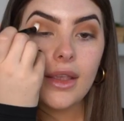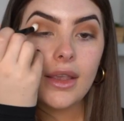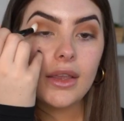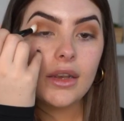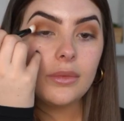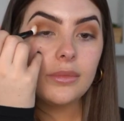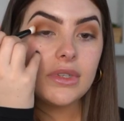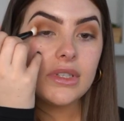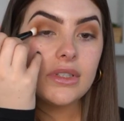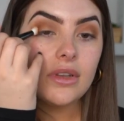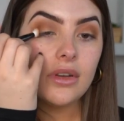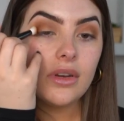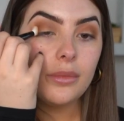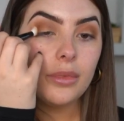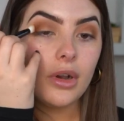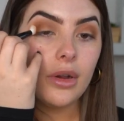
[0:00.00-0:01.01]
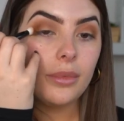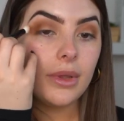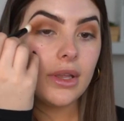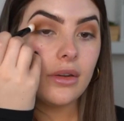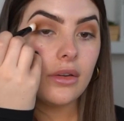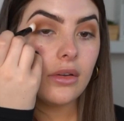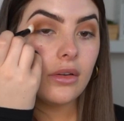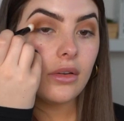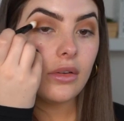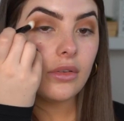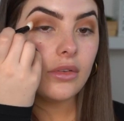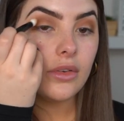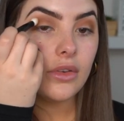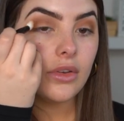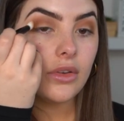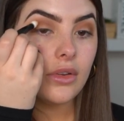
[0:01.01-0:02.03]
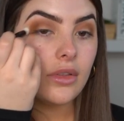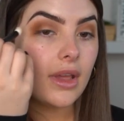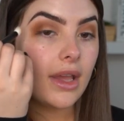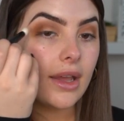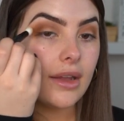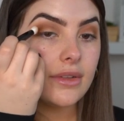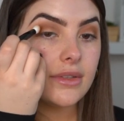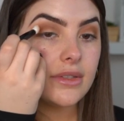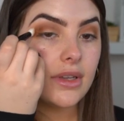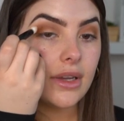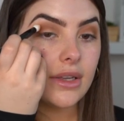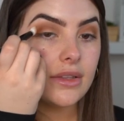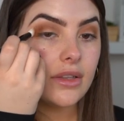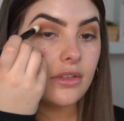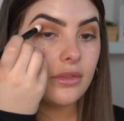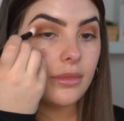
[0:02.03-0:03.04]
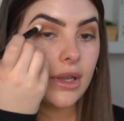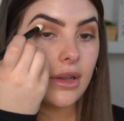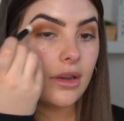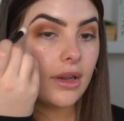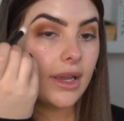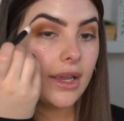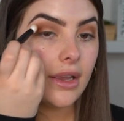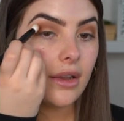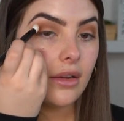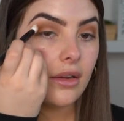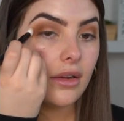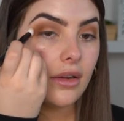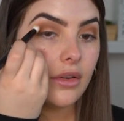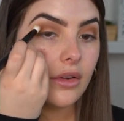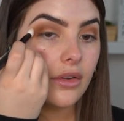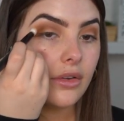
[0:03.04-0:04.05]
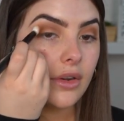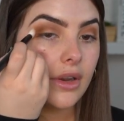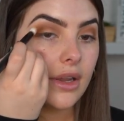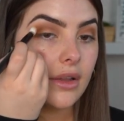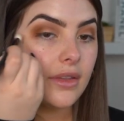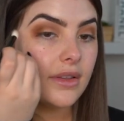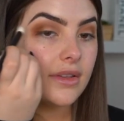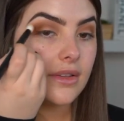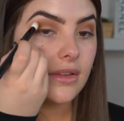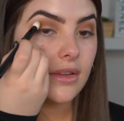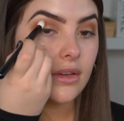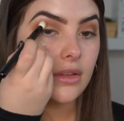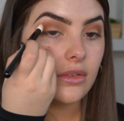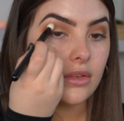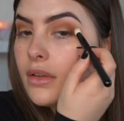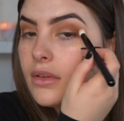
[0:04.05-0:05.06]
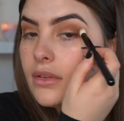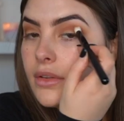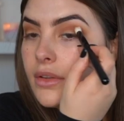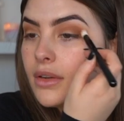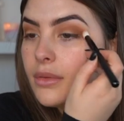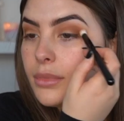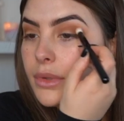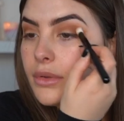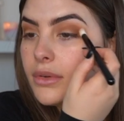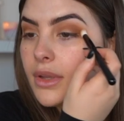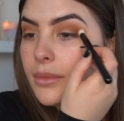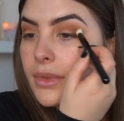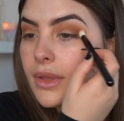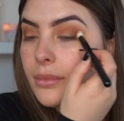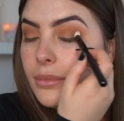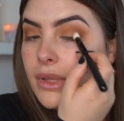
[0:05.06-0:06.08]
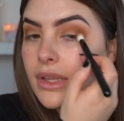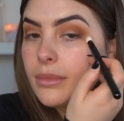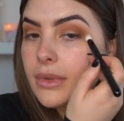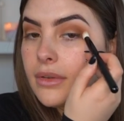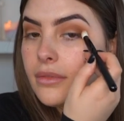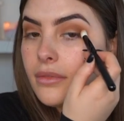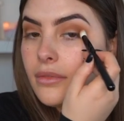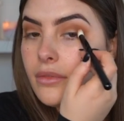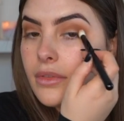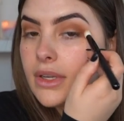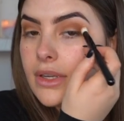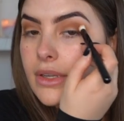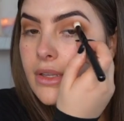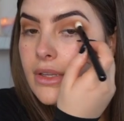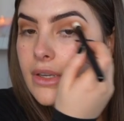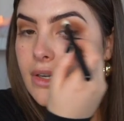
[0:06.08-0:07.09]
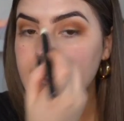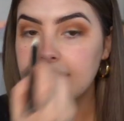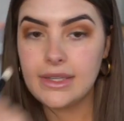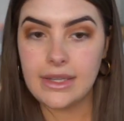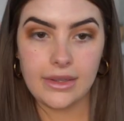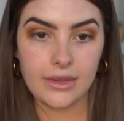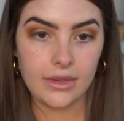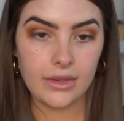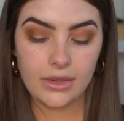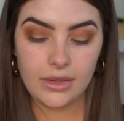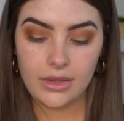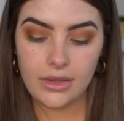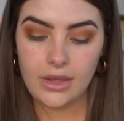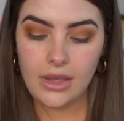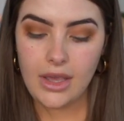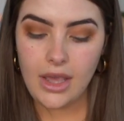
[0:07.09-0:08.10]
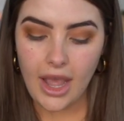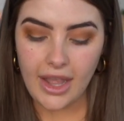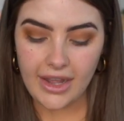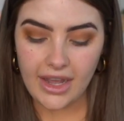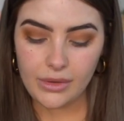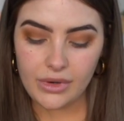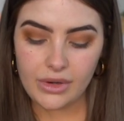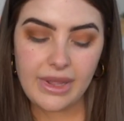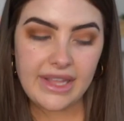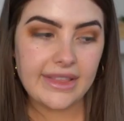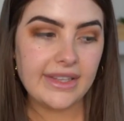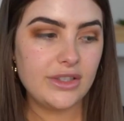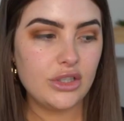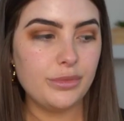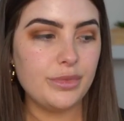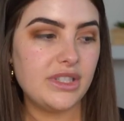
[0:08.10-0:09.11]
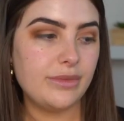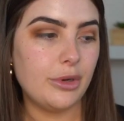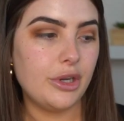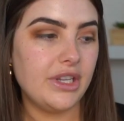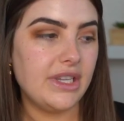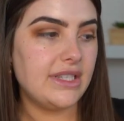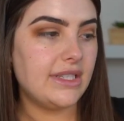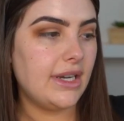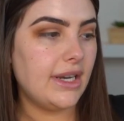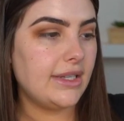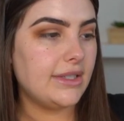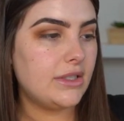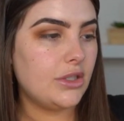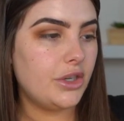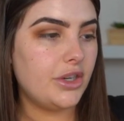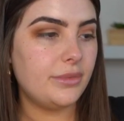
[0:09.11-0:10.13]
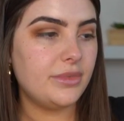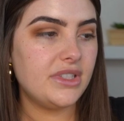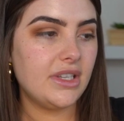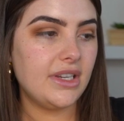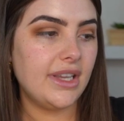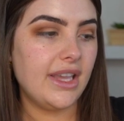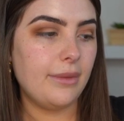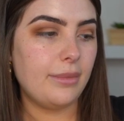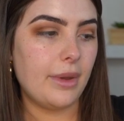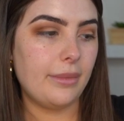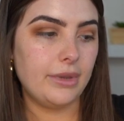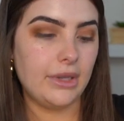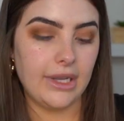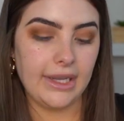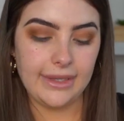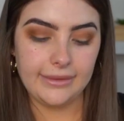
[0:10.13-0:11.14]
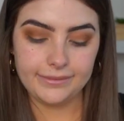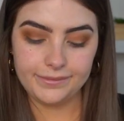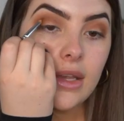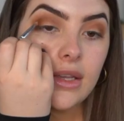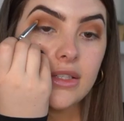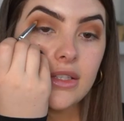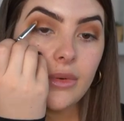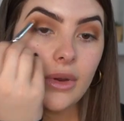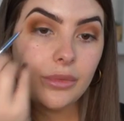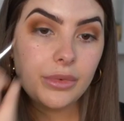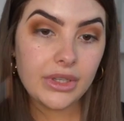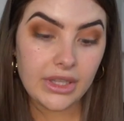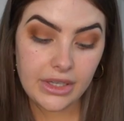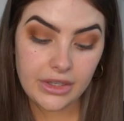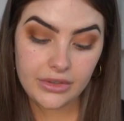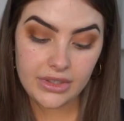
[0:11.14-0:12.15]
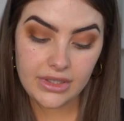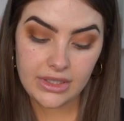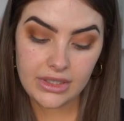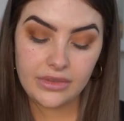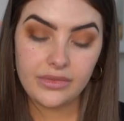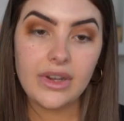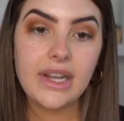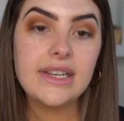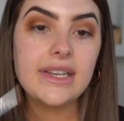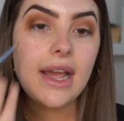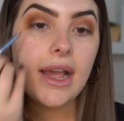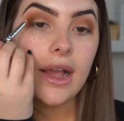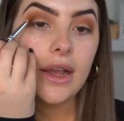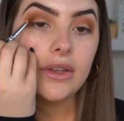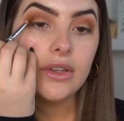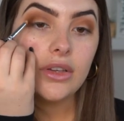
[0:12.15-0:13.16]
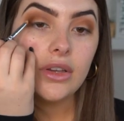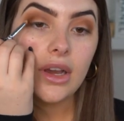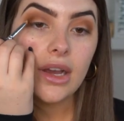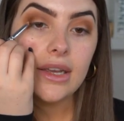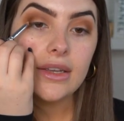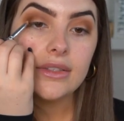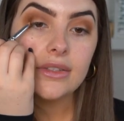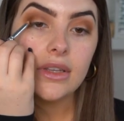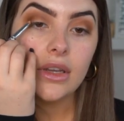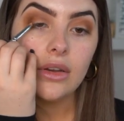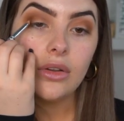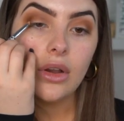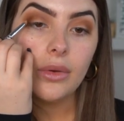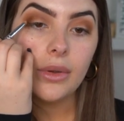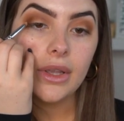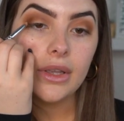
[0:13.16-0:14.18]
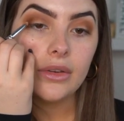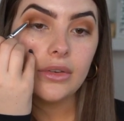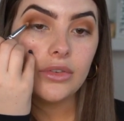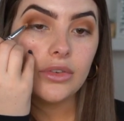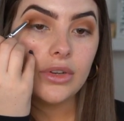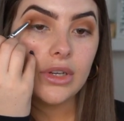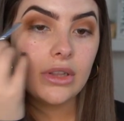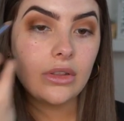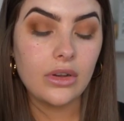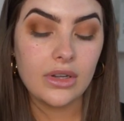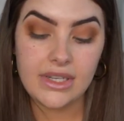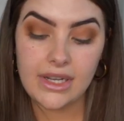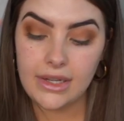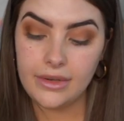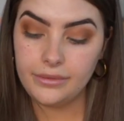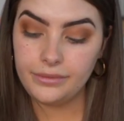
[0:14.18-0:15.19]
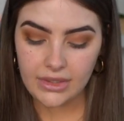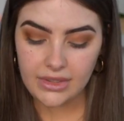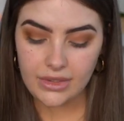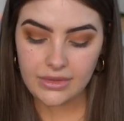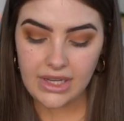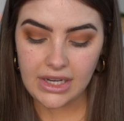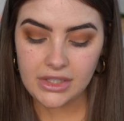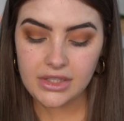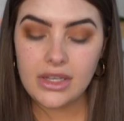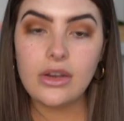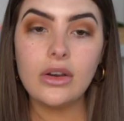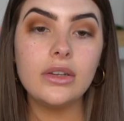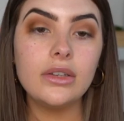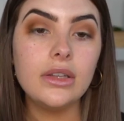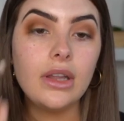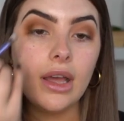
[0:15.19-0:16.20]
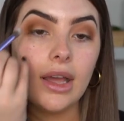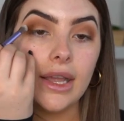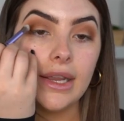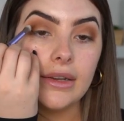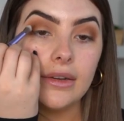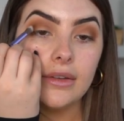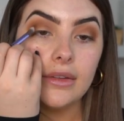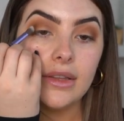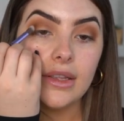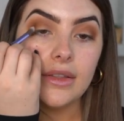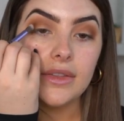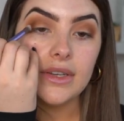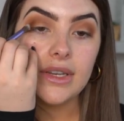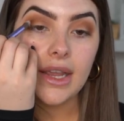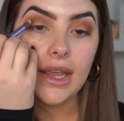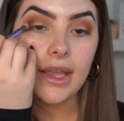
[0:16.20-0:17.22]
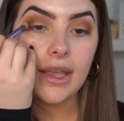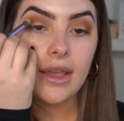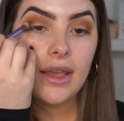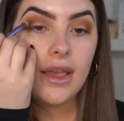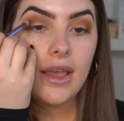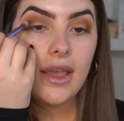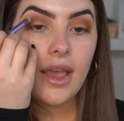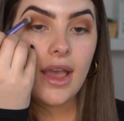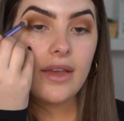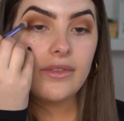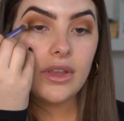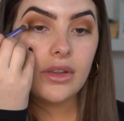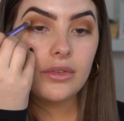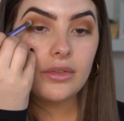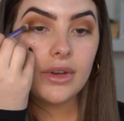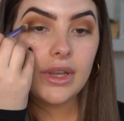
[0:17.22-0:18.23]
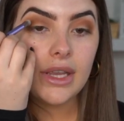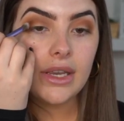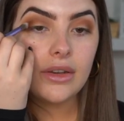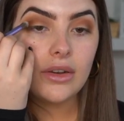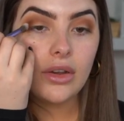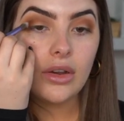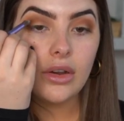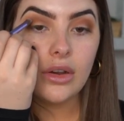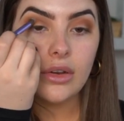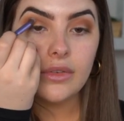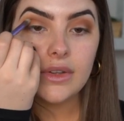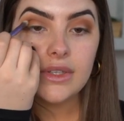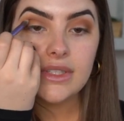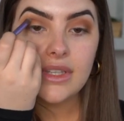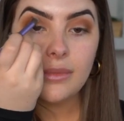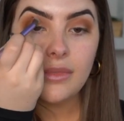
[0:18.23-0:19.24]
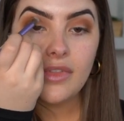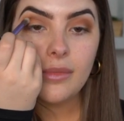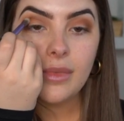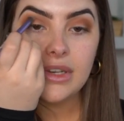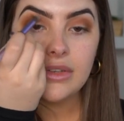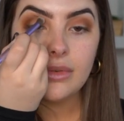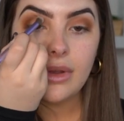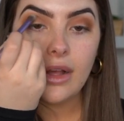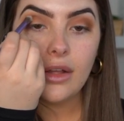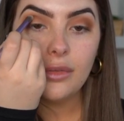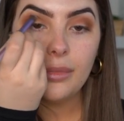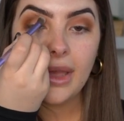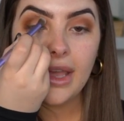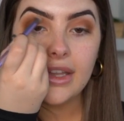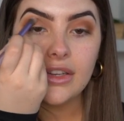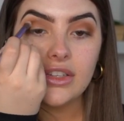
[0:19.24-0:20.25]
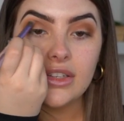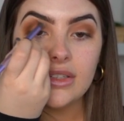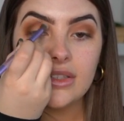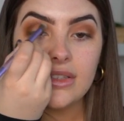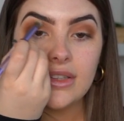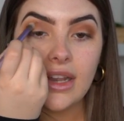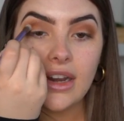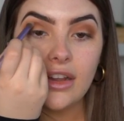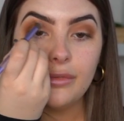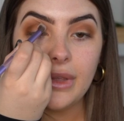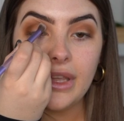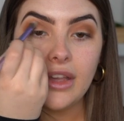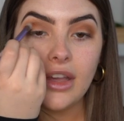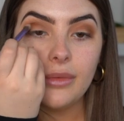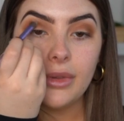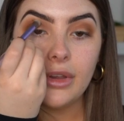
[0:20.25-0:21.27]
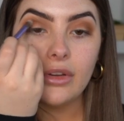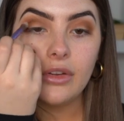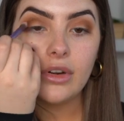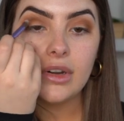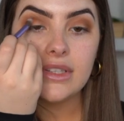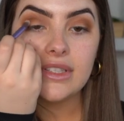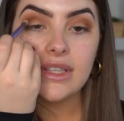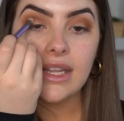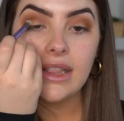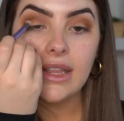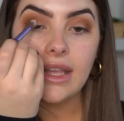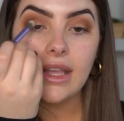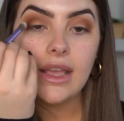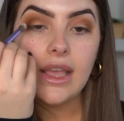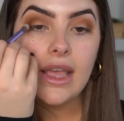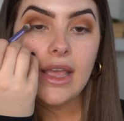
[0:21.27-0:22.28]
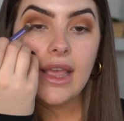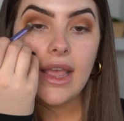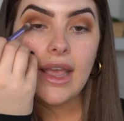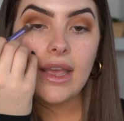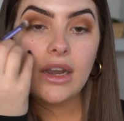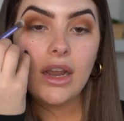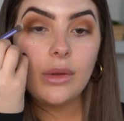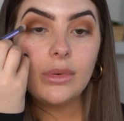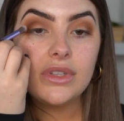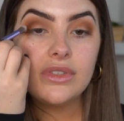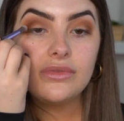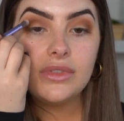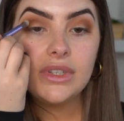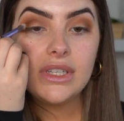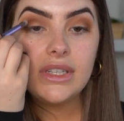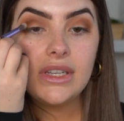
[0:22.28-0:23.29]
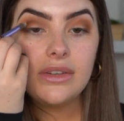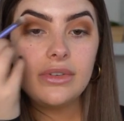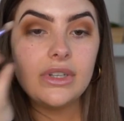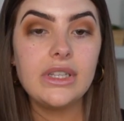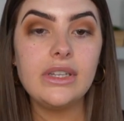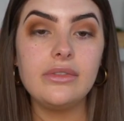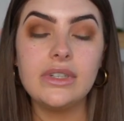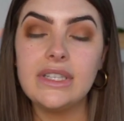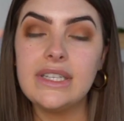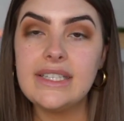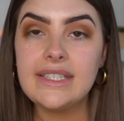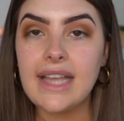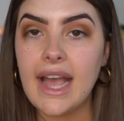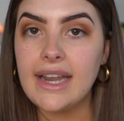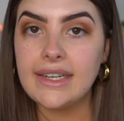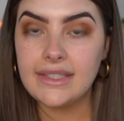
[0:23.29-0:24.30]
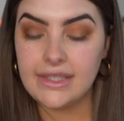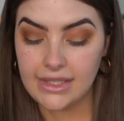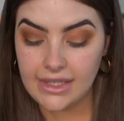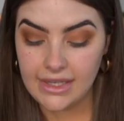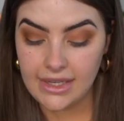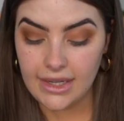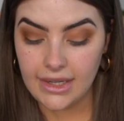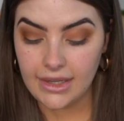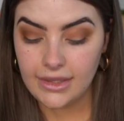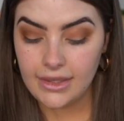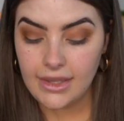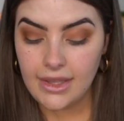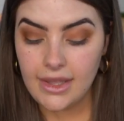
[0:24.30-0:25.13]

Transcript: and I'm just going to pop it onto the outsides of my eye. I don't know how this is going to look. I'm just going to build up that pigment really nicely. I kind of want to make this super smoky today, so I'm just going to keep applying. So I'm really interested to find out how you guys are going during lockdown. So I was actually online the other day having a read of some of the mental health pages that I've been coming across lately, and I was really saddened to hear